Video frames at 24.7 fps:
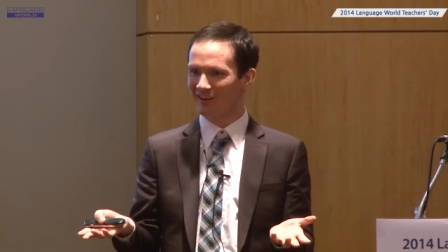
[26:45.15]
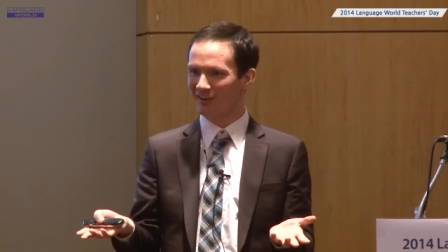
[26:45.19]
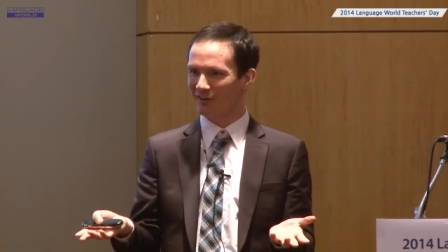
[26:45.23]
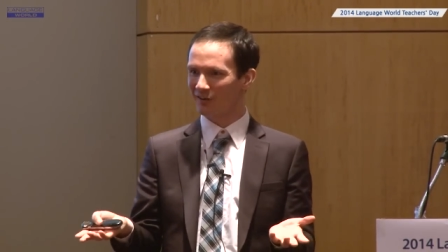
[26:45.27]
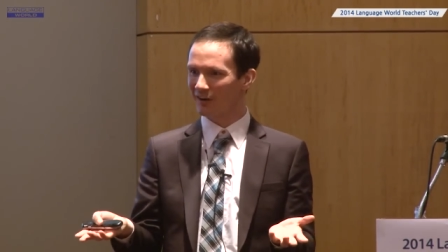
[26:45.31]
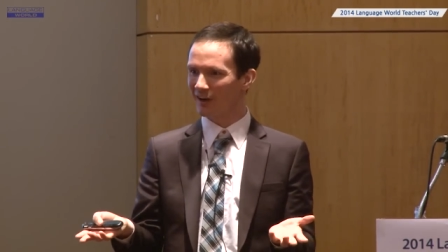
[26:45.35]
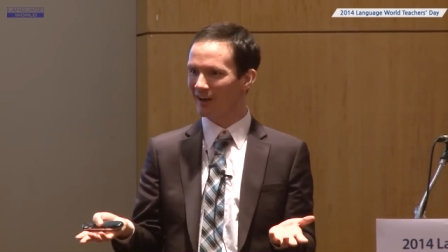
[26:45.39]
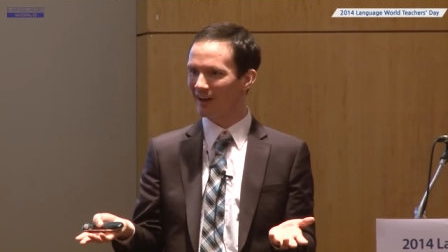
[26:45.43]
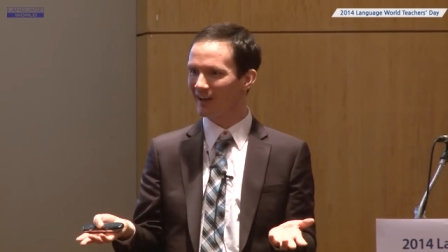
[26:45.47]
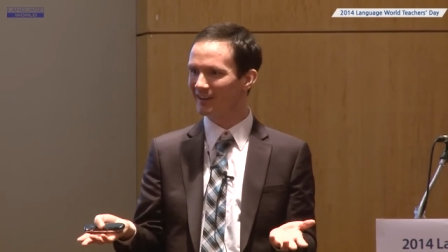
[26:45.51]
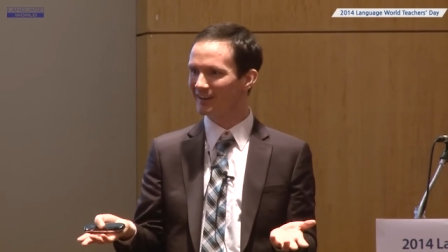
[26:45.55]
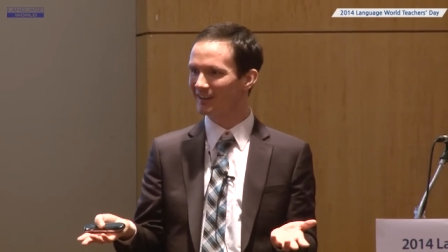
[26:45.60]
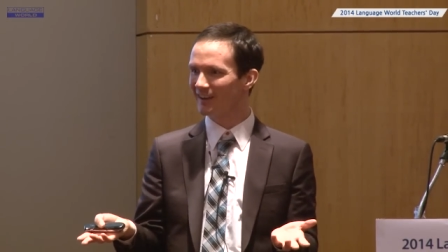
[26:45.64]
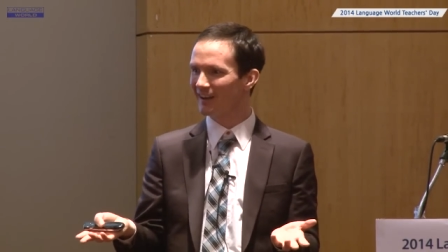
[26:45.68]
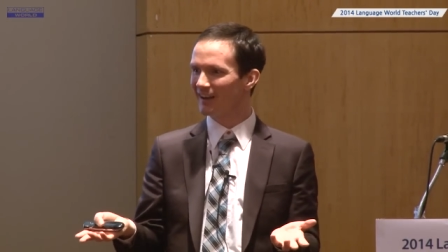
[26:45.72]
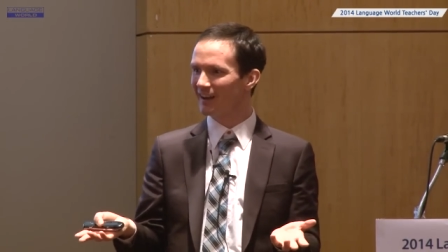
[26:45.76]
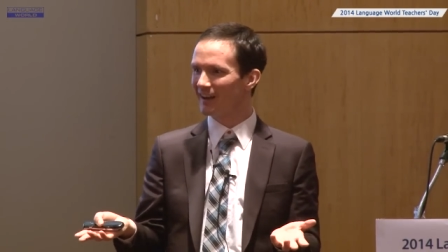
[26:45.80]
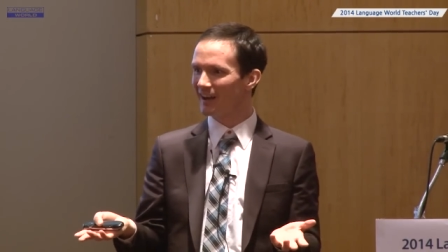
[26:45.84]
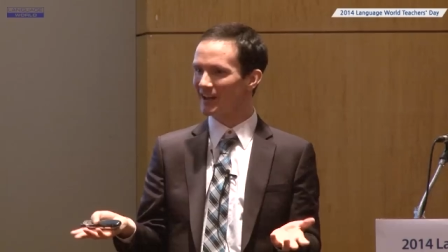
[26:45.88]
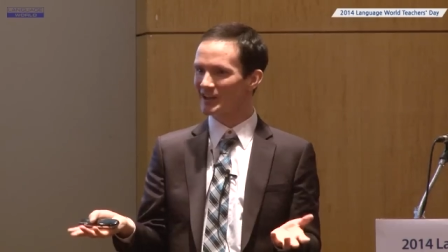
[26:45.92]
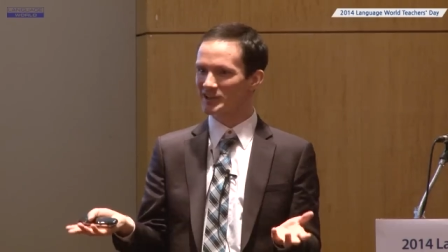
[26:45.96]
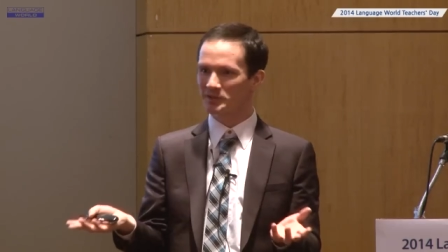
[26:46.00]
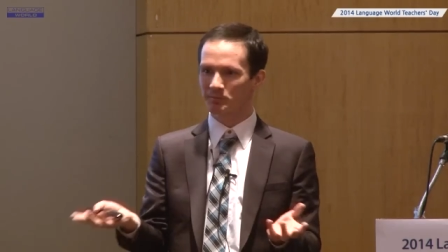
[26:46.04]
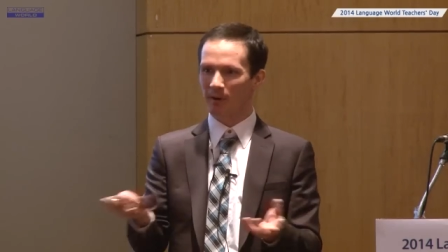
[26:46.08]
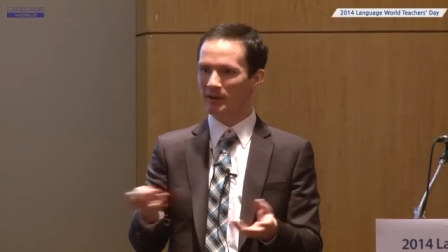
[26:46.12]
Right?
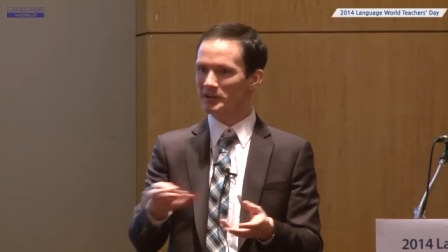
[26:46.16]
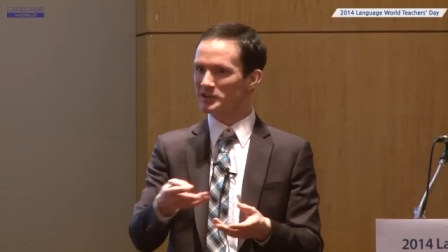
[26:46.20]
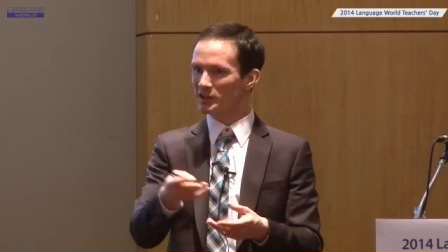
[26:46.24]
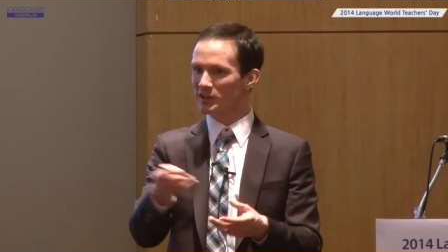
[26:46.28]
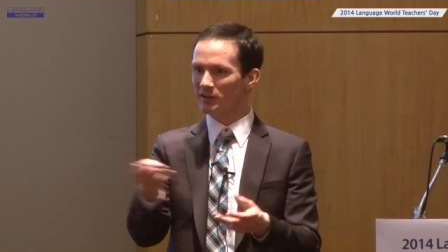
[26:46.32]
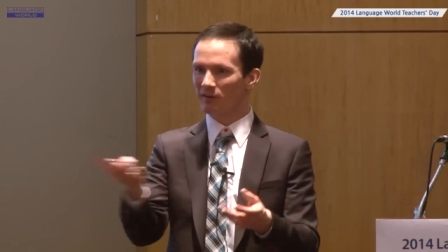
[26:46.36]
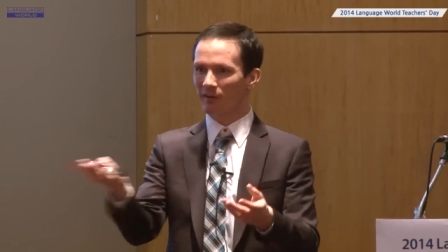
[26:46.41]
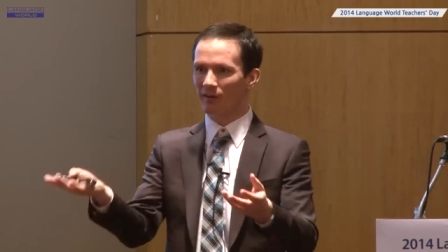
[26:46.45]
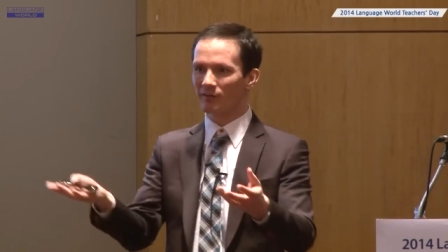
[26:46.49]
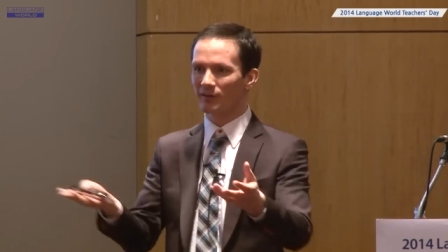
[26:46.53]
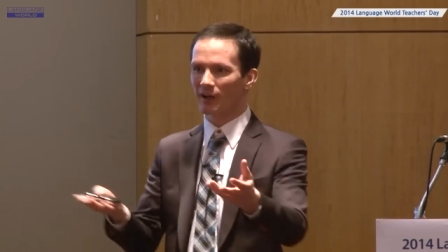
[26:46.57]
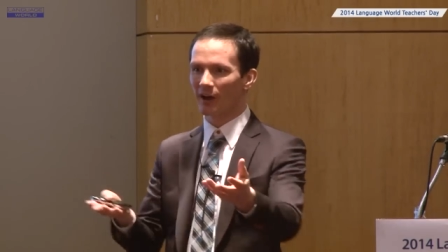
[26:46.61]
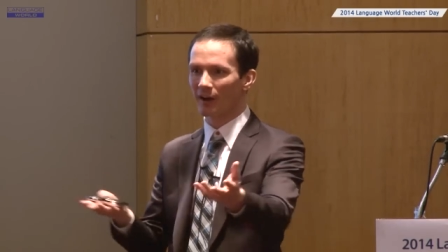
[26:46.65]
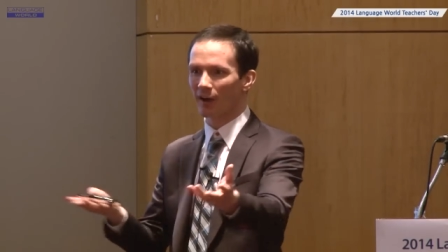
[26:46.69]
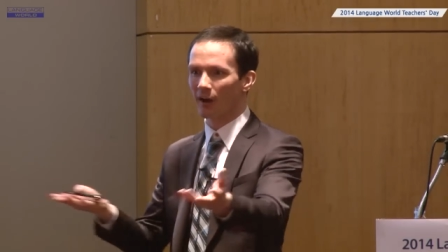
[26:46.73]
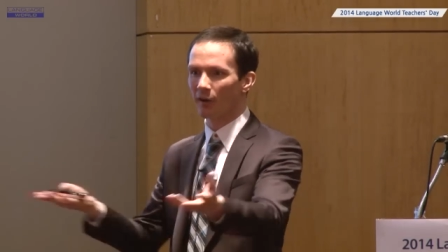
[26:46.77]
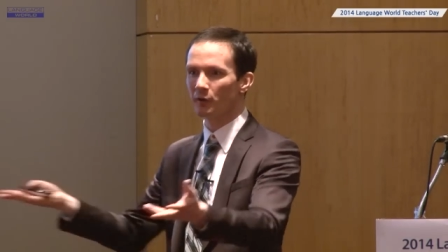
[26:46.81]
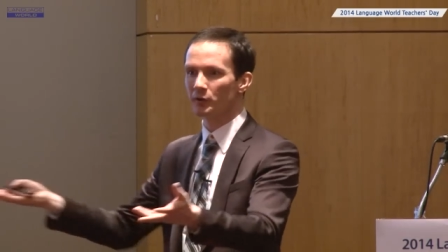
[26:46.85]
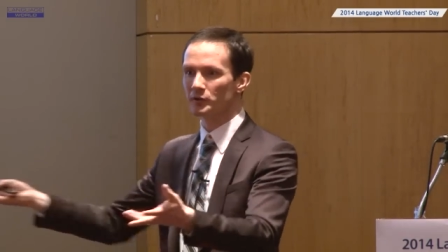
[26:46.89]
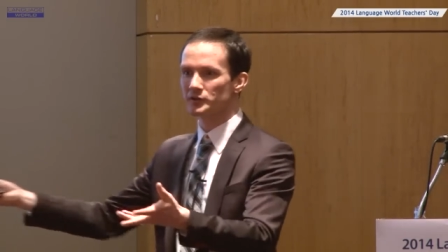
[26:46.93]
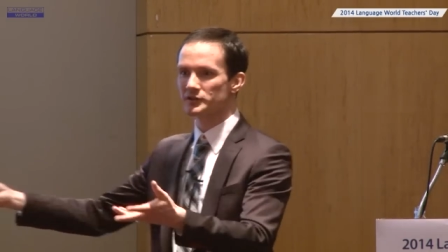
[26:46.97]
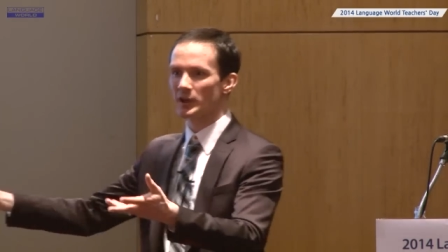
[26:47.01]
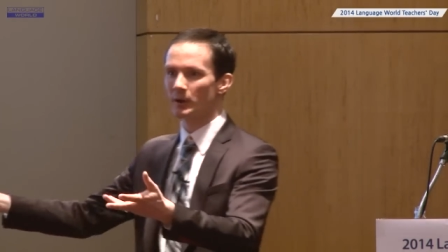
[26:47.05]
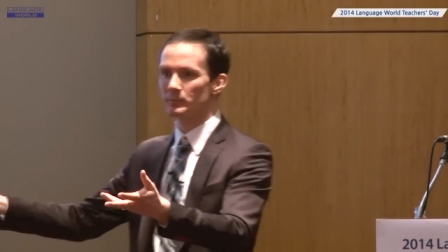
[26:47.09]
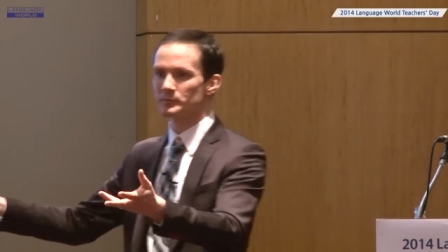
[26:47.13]
Especially if I've got
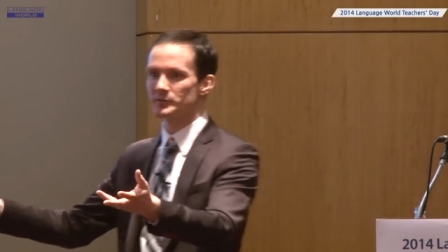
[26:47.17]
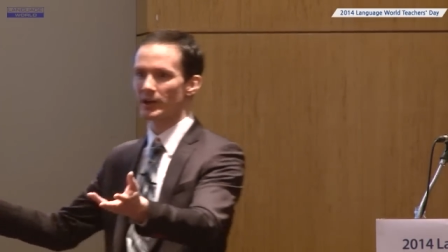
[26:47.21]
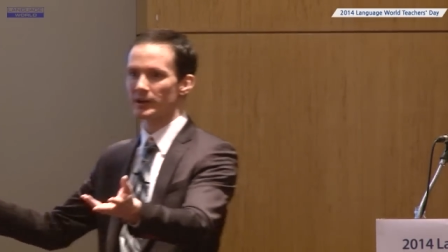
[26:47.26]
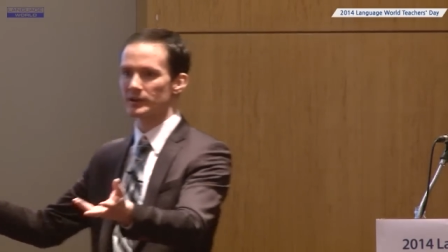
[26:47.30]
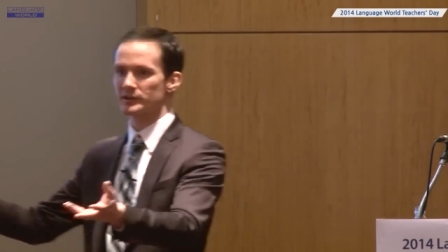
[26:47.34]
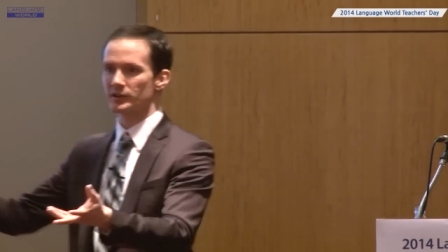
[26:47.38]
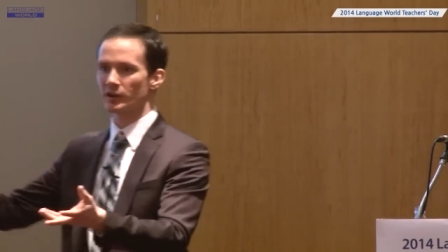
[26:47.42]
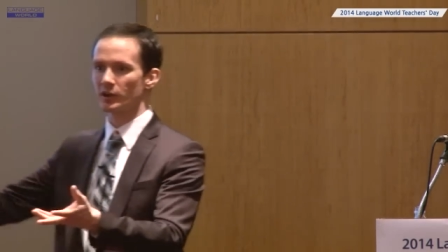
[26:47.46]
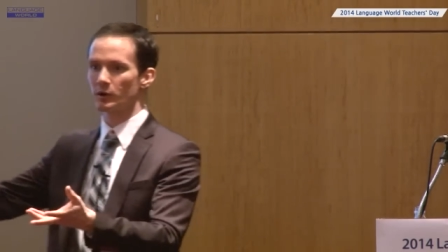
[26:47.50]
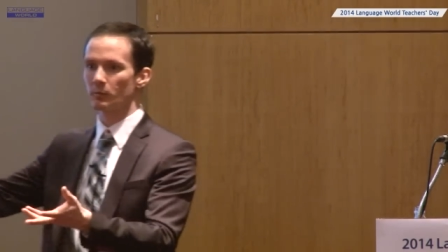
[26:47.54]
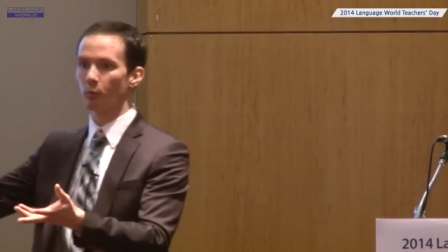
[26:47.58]
other subjects that